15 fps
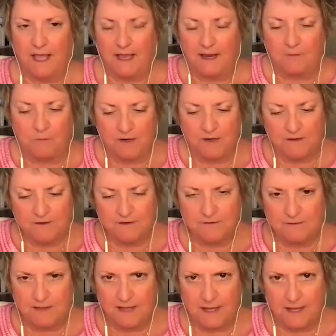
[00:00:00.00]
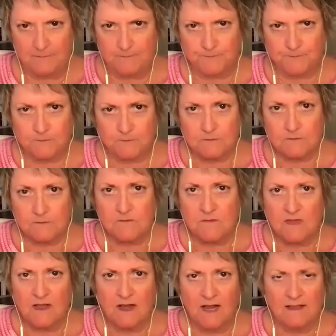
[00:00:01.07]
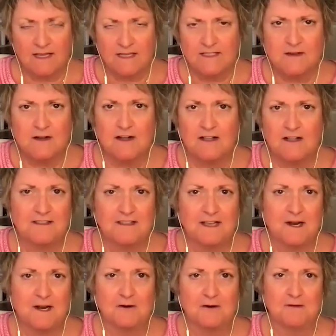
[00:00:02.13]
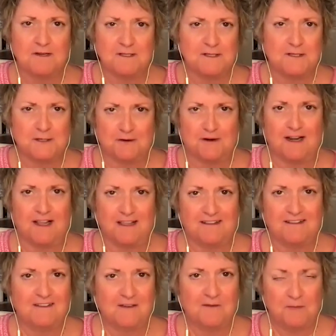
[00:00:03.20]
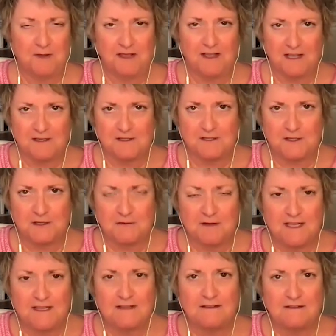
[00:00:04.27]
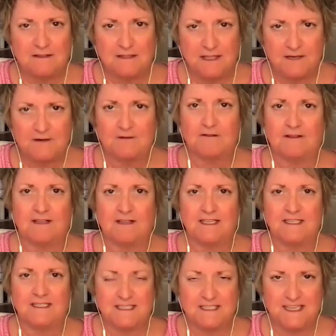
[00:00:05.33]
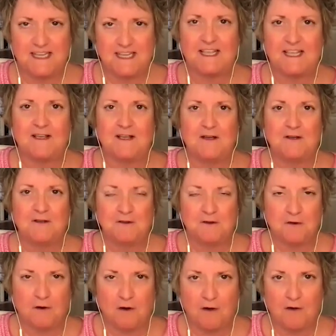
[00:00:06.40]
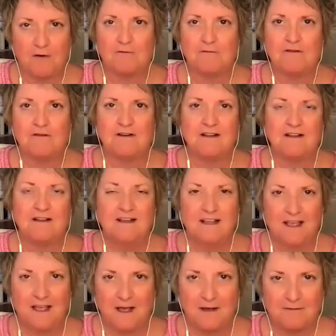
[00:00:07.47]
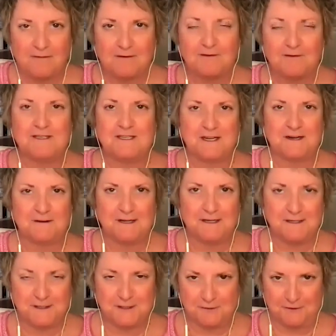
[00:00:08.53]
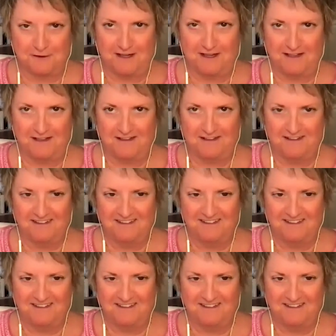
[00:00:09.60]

And when you do that, I like to call it the heroine's journey, because you can literally see your own evolutionary journey